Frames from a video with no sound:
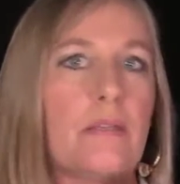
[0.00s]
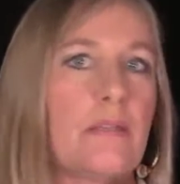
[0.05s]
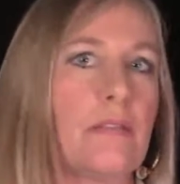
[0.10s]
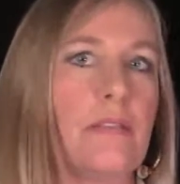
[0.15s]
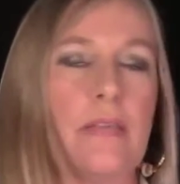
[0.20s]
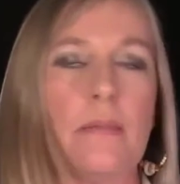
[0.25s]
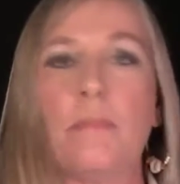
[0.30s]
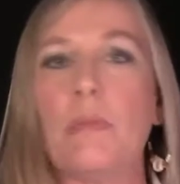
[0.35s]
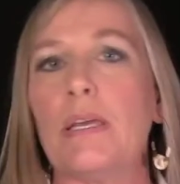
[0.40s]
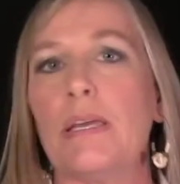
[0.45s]

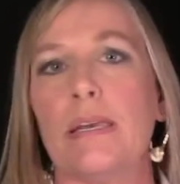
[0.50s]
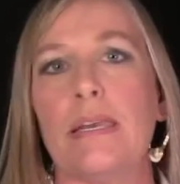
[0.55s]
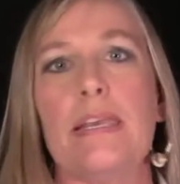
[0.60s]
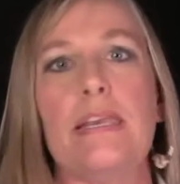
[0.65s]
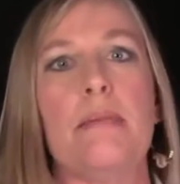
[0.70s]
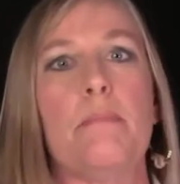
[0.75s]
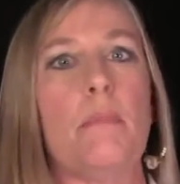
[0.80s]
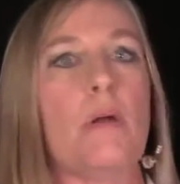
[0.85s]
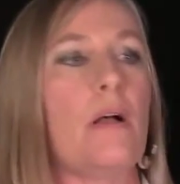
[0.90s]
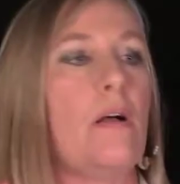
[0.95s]
send me an
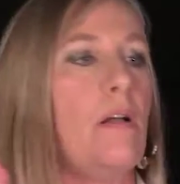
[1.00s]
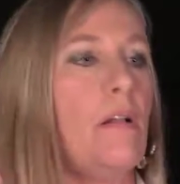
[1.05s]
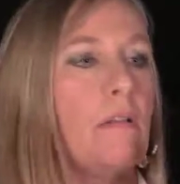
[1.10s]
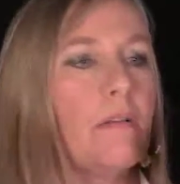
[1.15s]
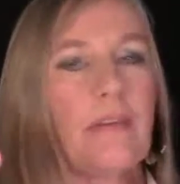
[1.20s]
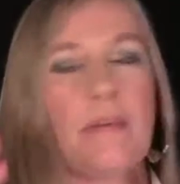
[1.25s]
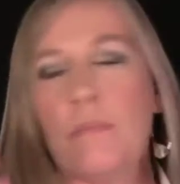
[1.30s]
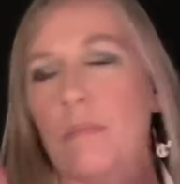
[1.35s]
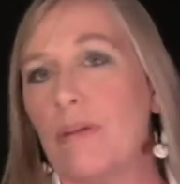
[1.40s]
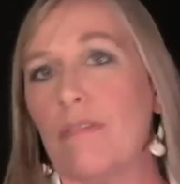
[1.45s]
email,
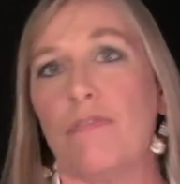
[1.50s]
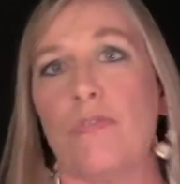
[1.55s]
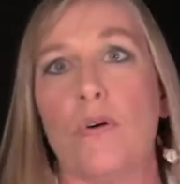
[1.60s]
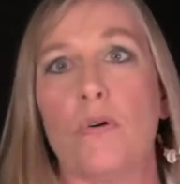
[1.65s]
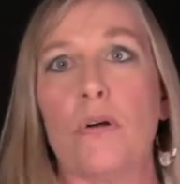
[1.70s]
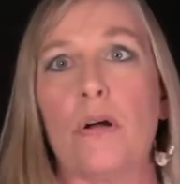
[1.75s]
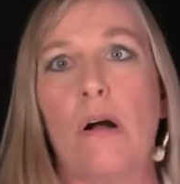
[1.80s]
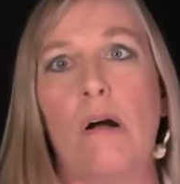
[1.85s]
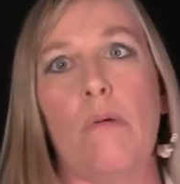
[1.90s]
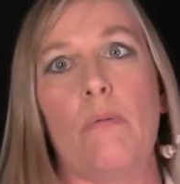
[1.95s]
give me a
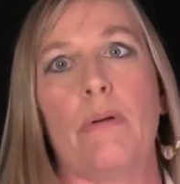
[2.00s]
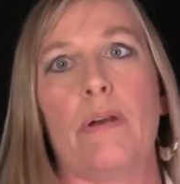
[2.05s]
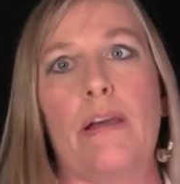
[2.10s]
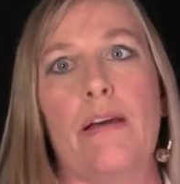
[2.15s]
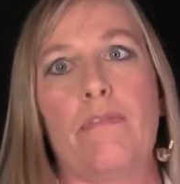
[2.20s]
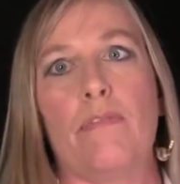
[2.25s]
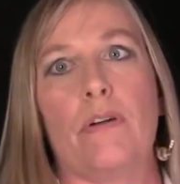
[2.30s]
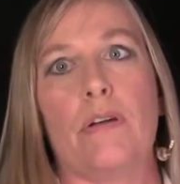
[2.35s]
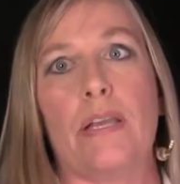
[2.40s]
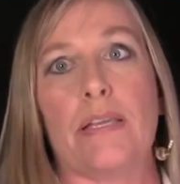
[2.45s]
phone call, whatever.